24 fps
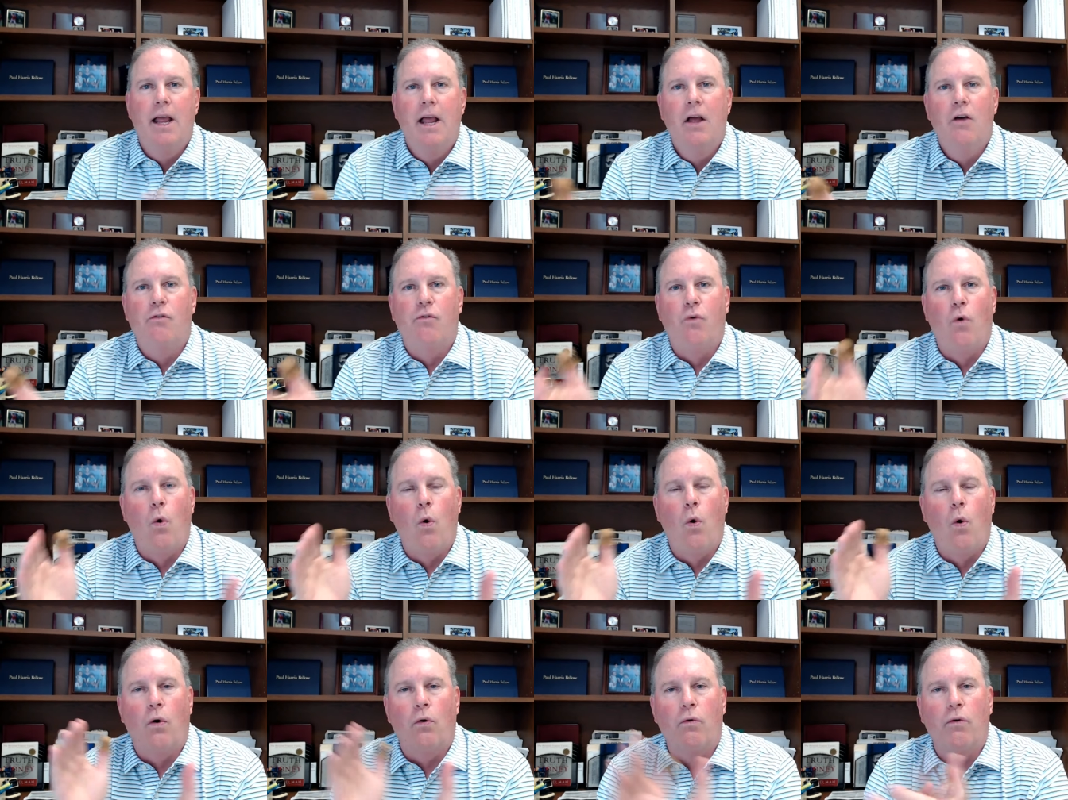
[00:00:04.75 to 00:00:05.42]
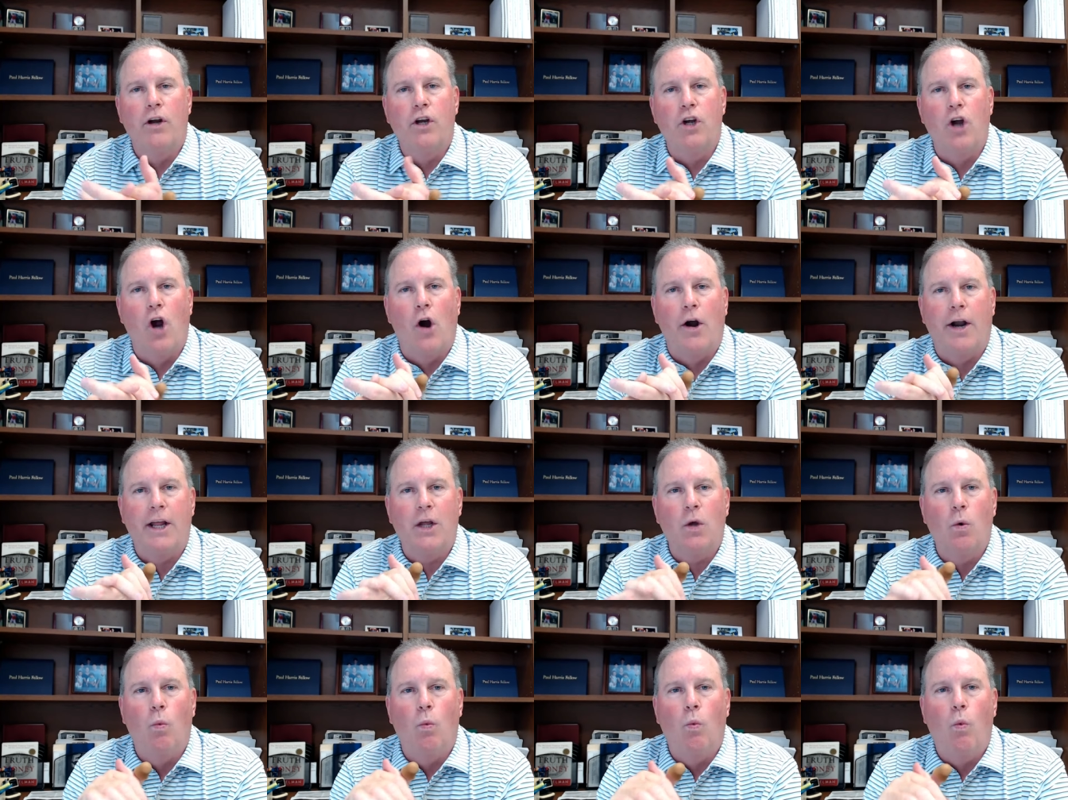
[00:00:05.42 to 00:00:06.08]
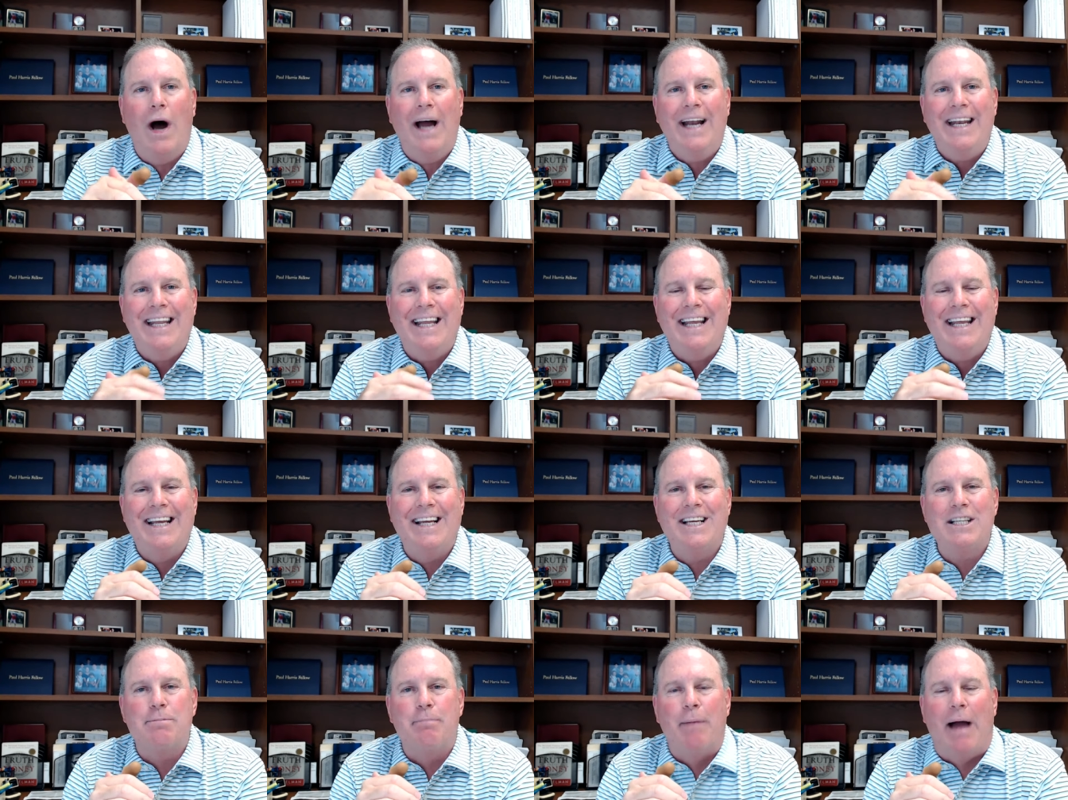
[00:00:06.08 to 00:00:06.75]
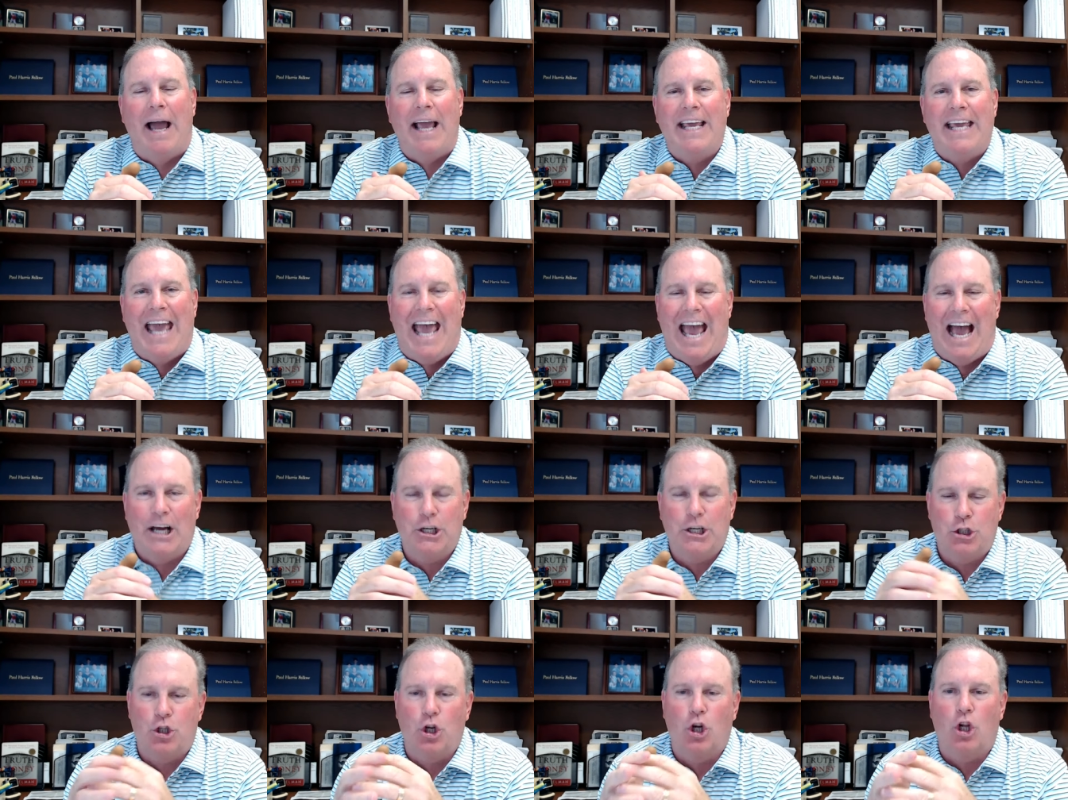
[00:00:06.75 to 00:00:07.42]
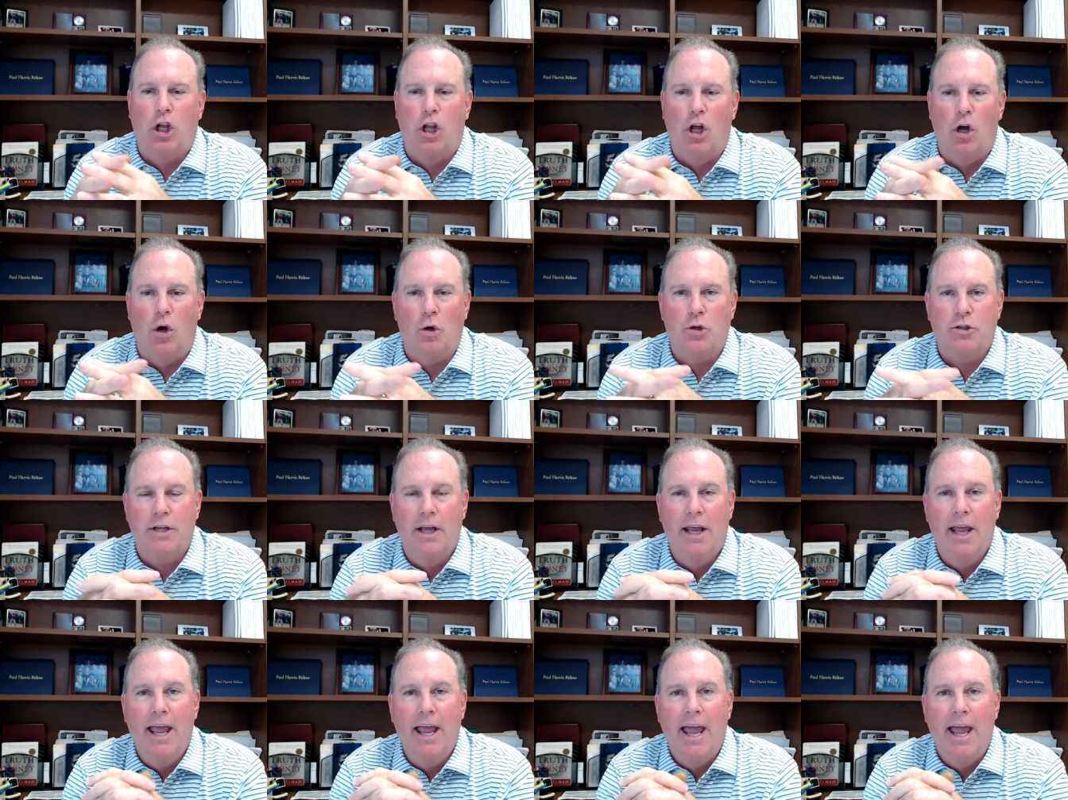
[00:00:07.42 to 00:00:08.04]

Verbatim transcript: for regarding what is my cash to close.